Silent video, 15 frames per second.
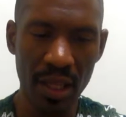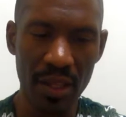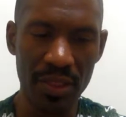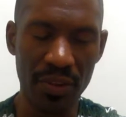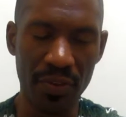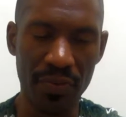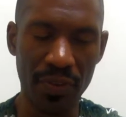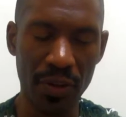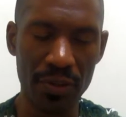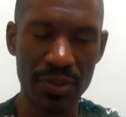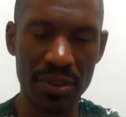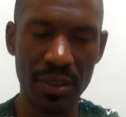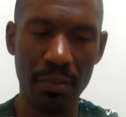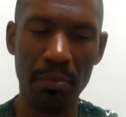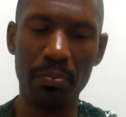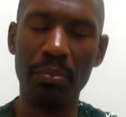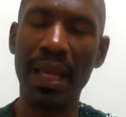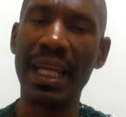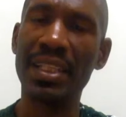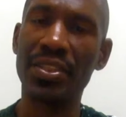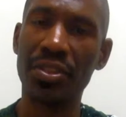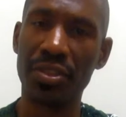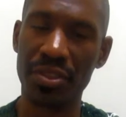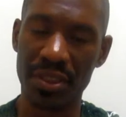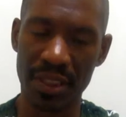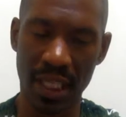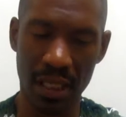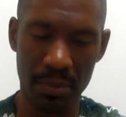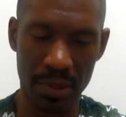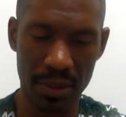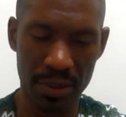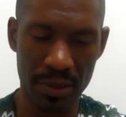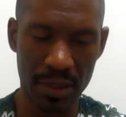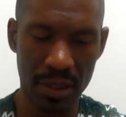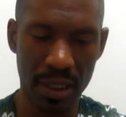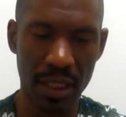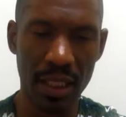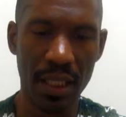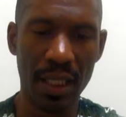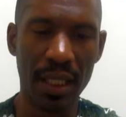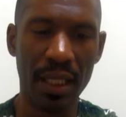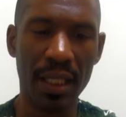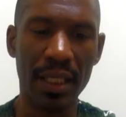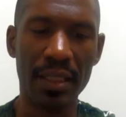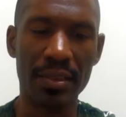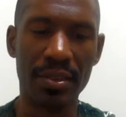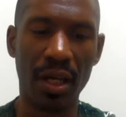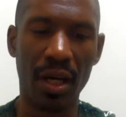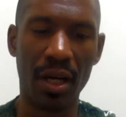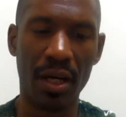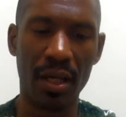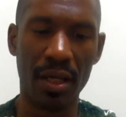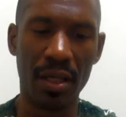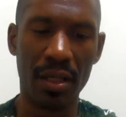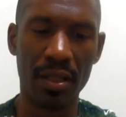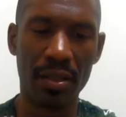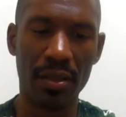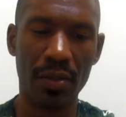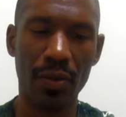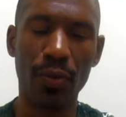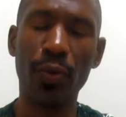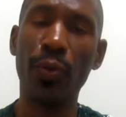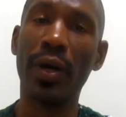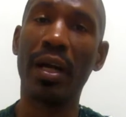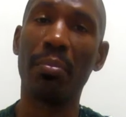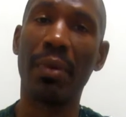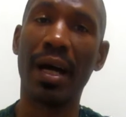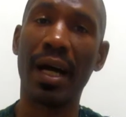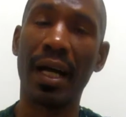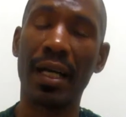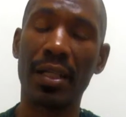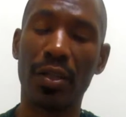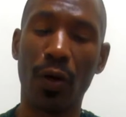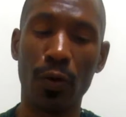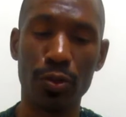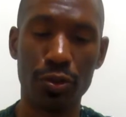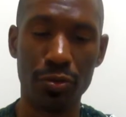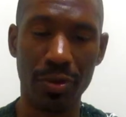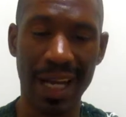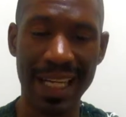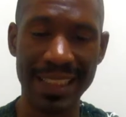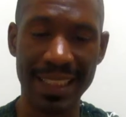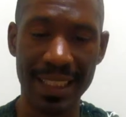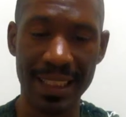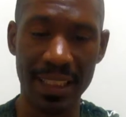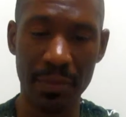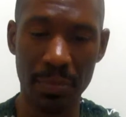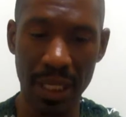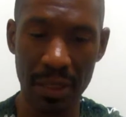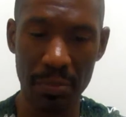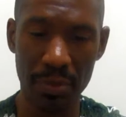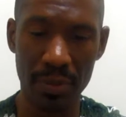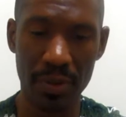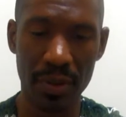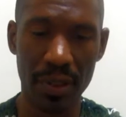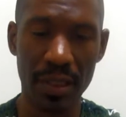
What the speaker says: The first major assignment is our Who Am I Cultural Identity paper.